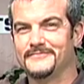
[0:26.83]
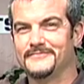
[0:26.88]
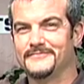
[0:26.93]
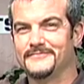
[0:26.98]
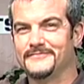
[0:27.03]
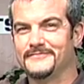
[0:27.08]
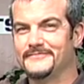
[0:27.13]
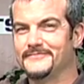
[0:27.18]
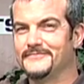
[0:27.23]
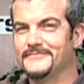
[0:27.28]

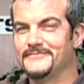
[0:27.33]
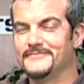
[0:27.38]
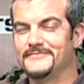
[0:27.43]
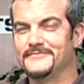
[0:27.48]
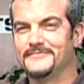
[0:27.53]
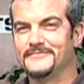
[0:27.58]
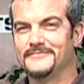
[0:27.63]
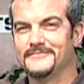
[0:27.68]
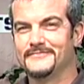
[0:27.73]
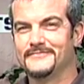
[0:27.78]

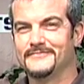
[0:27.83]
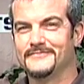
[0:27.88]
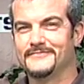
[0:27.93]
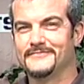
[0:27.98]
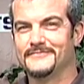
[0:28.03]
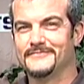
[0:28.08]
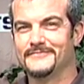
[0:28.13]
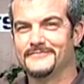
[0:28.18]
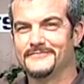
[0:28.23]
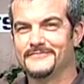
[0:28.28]

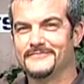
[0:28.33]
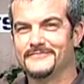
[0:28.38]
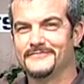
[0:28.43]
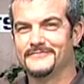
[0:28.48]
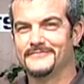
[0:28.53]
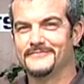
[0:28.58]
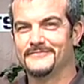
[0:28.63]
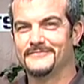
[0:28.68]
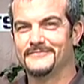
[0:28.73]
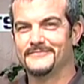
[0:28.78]

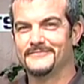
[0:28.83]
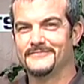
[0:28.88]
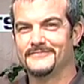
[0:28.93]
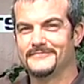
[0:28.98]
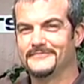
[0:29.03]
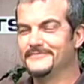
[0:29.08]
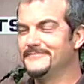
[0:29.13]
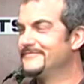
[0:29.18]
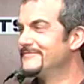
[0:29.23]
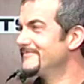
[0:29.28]

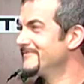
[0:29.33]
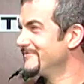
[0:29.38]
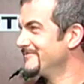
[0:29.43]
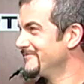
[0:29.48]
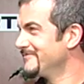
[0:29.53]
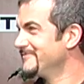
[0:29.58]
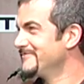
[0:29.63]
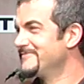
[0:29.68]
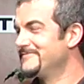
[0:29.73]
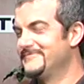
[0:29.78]

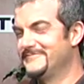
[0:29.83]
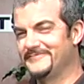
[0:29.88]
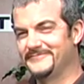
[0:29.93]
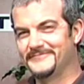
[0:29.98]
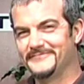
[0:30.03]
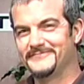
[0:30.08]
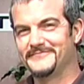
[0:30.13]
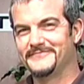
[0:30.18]
No words are spoken by the person on screen.